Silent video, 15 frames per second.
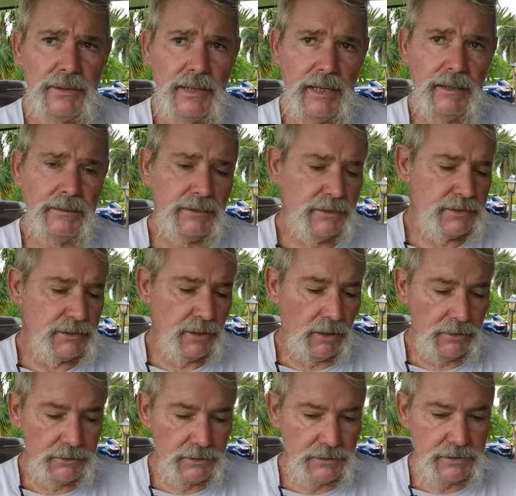Now there's
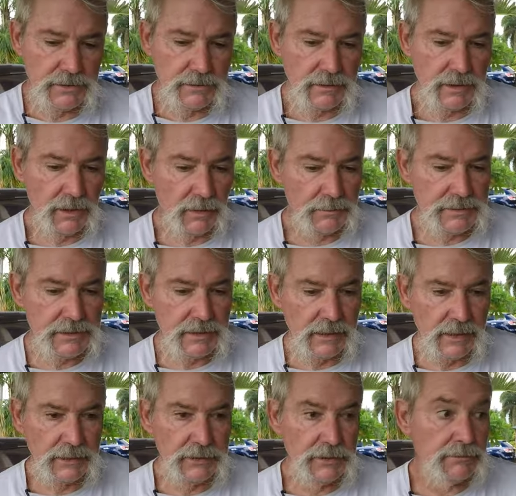other cups that
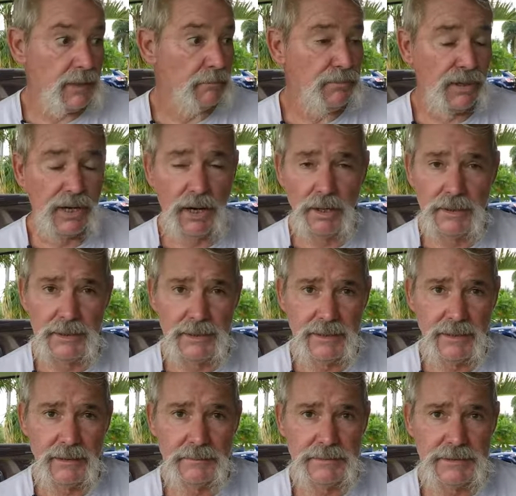I do, my Bacardi
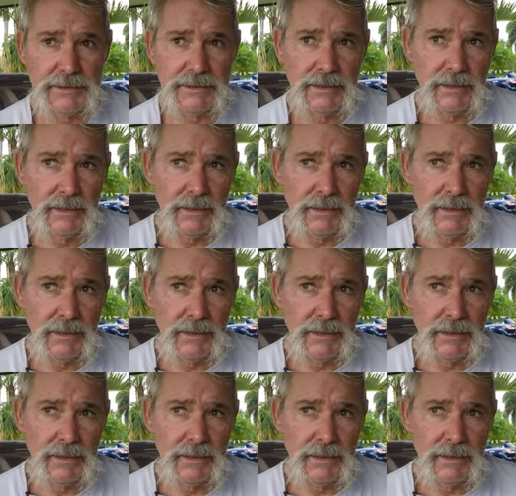cups.